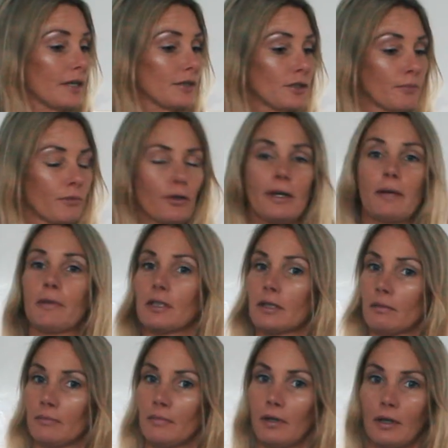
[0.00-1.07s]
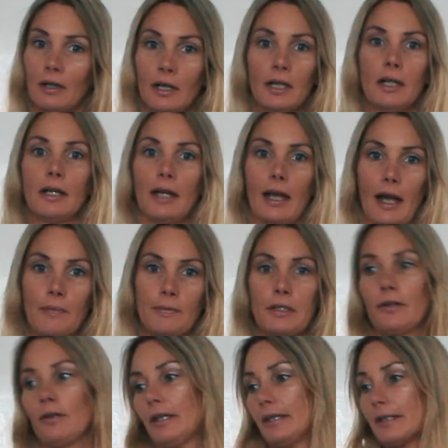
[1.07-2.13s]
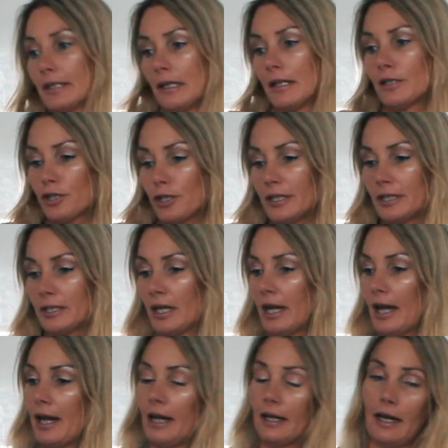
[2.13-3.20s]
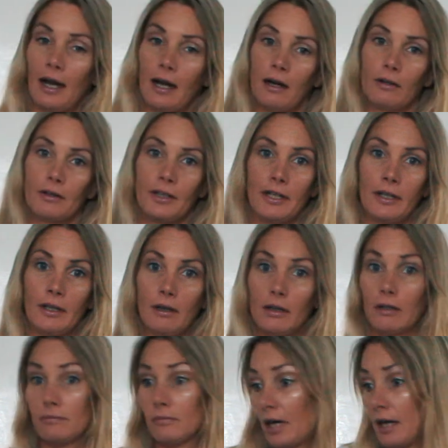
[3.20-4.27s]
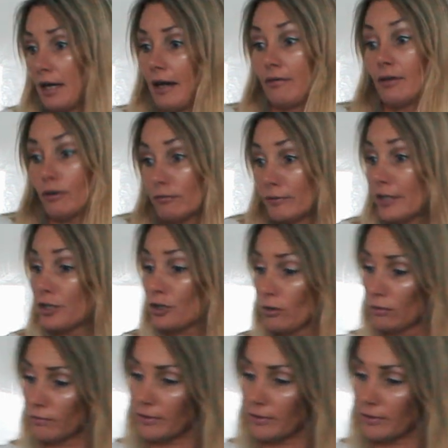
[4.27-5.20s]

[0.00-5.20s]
some cream and some milk. Absolutely delicious. Now I have an original